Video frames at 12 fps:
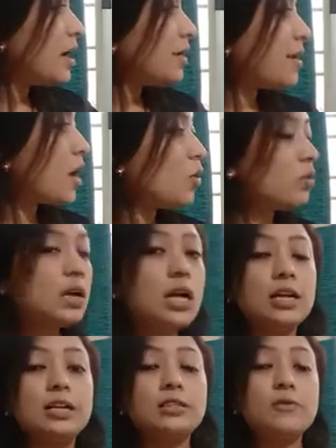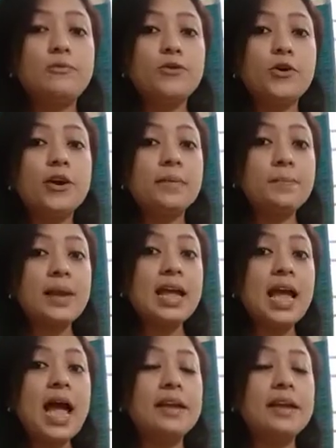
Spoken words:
Now, the phloem play